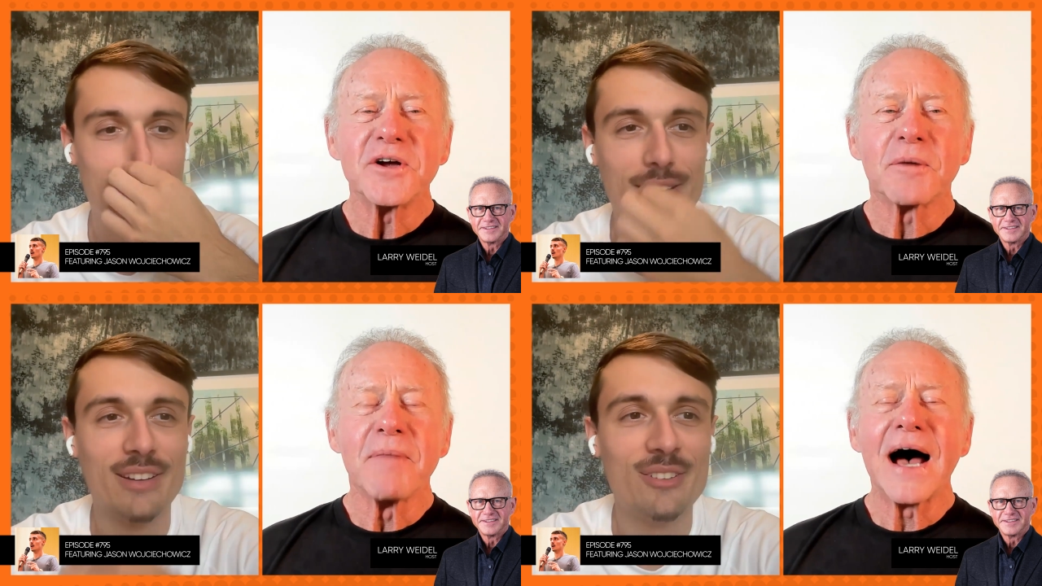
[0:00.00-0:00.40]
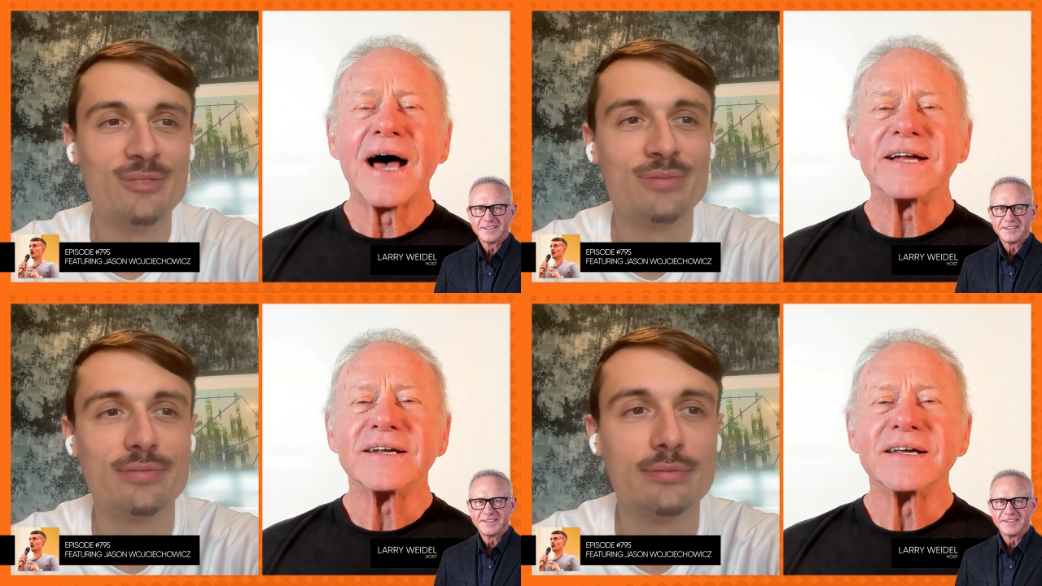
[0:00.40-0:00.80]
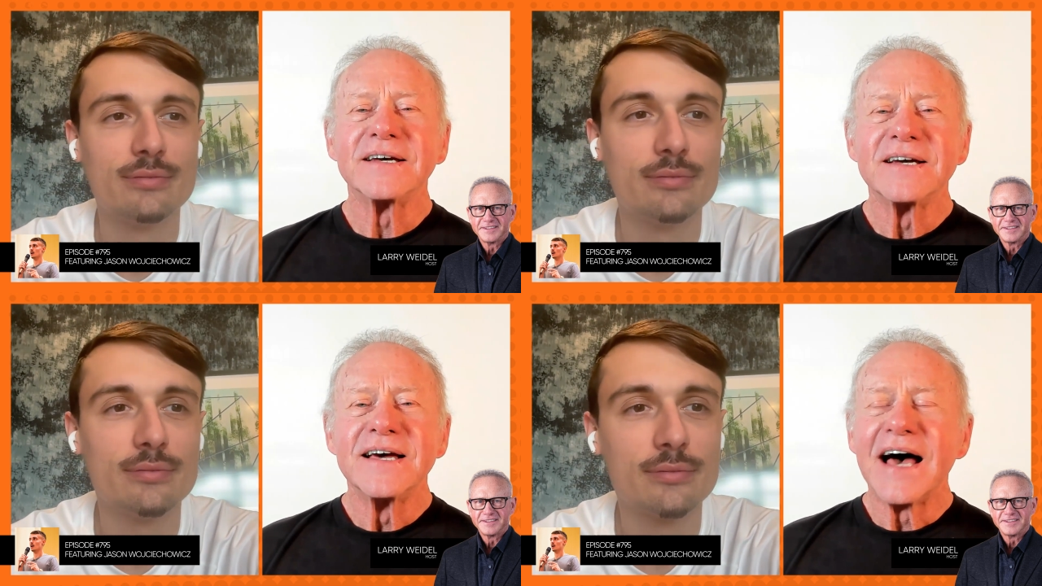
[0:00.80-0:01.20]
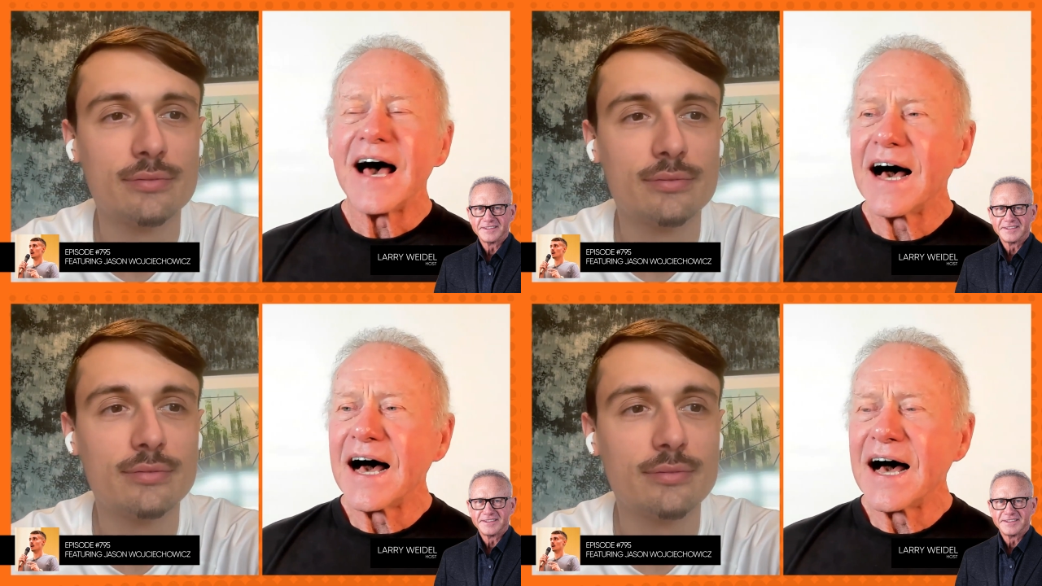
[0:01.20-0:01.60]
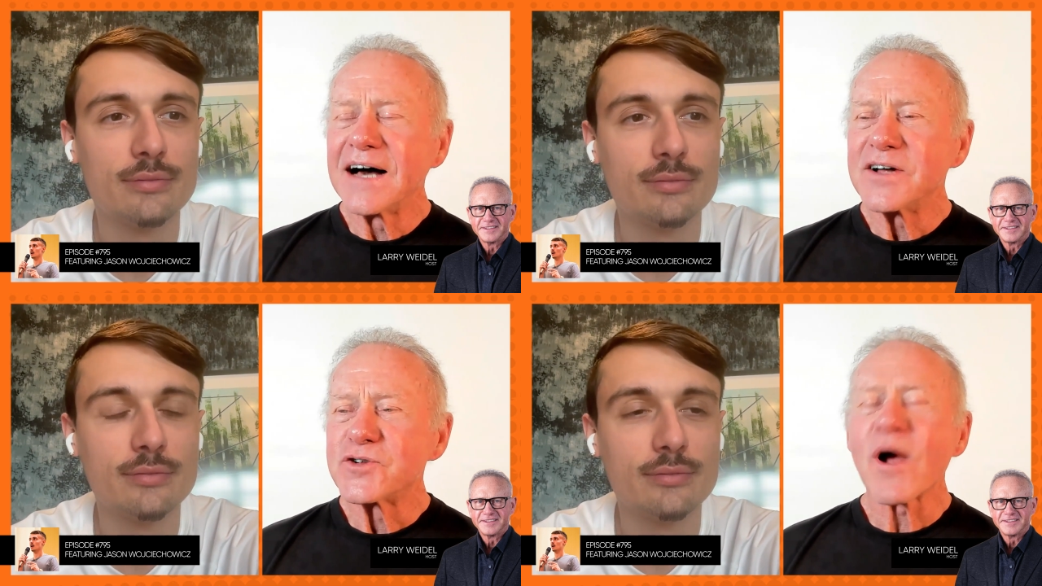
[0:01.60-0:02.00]
Speaker 1: mind, uh,
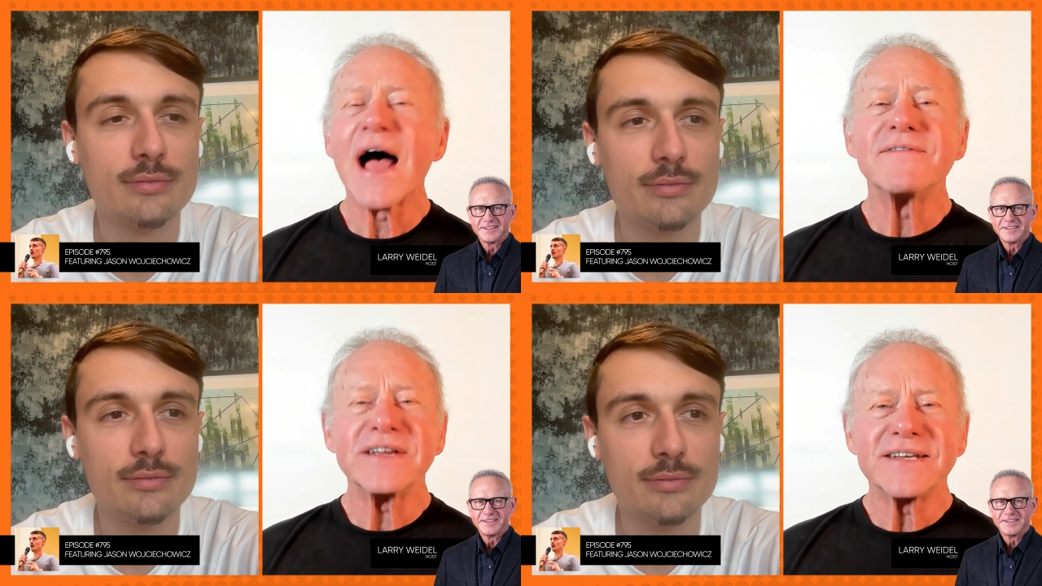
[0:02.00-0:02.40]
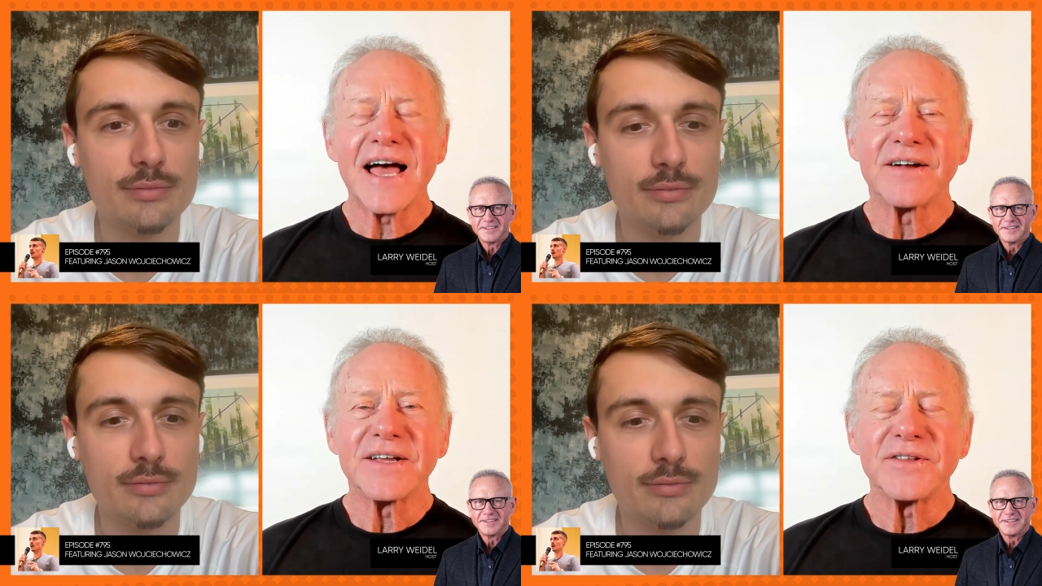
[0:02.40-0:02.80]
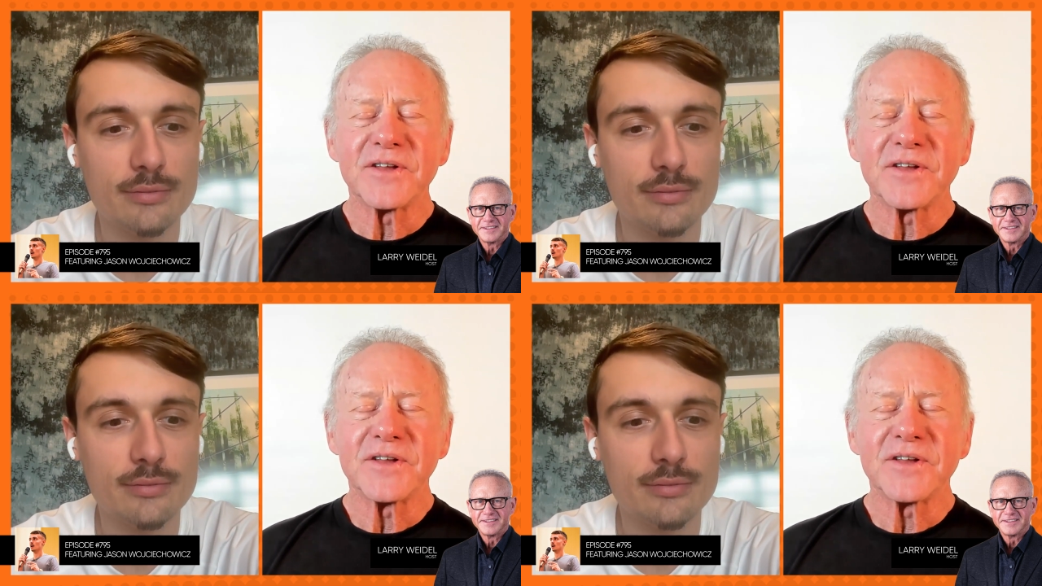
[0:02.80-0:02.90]
driving down in the